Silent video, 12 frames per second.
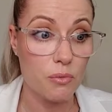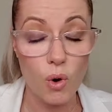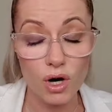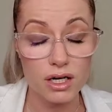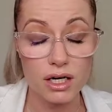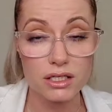
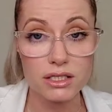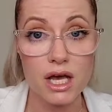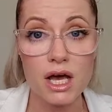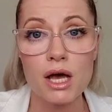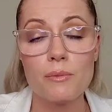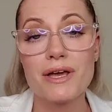important
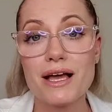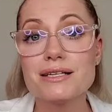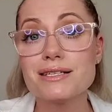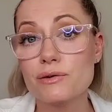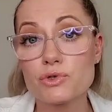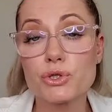
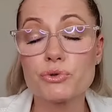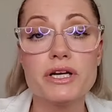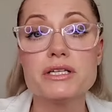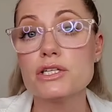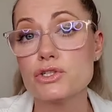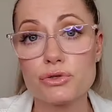because it tr-
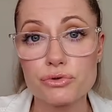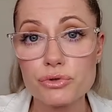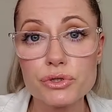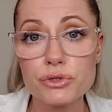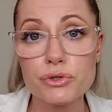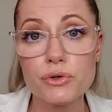is a
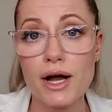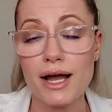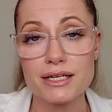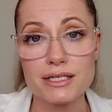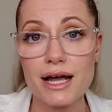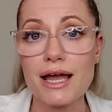true
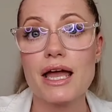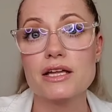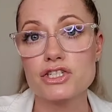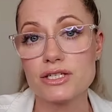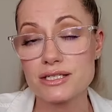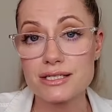anti
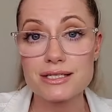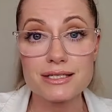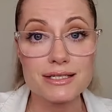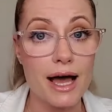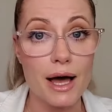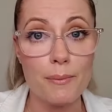aging
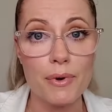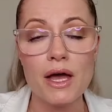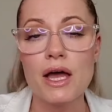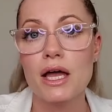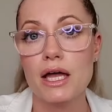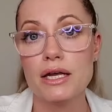step
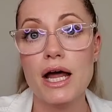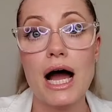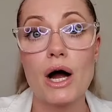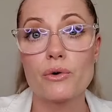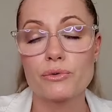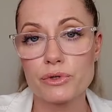in
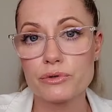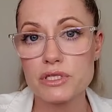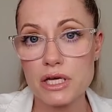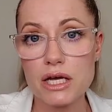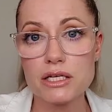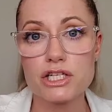our
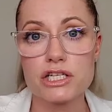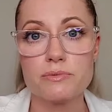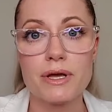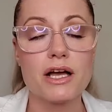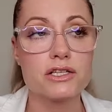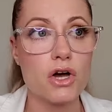routine
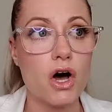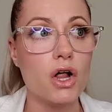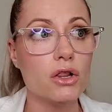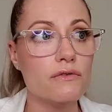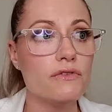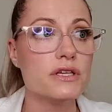just because
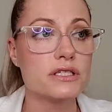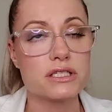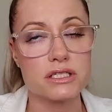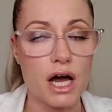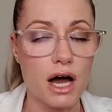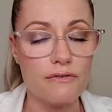all of the
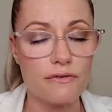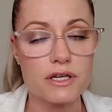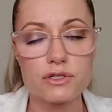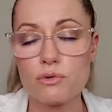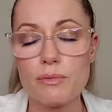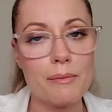stuff,
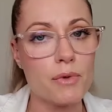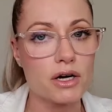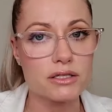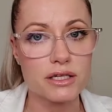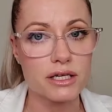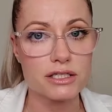because
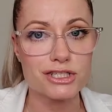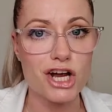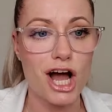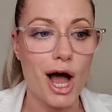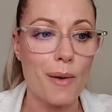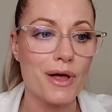remember our skin's
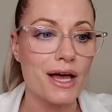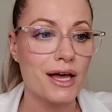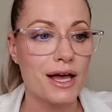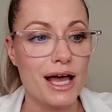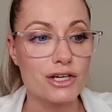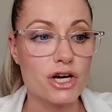job,
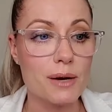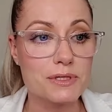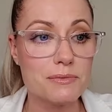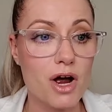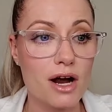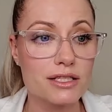and
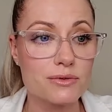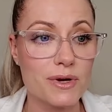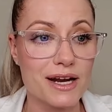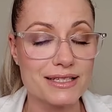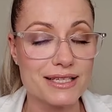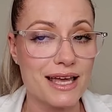drop some hearts
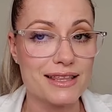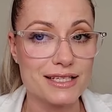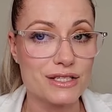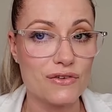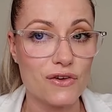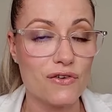when I say
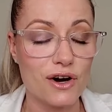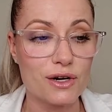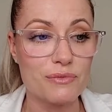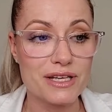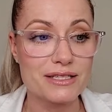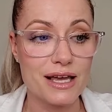this if you've
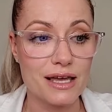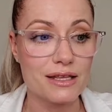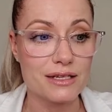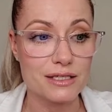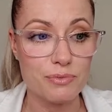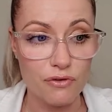heard me say
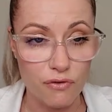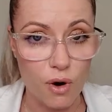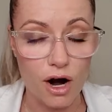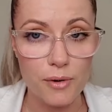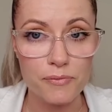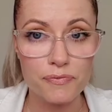this
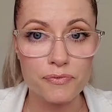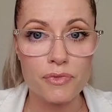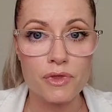before.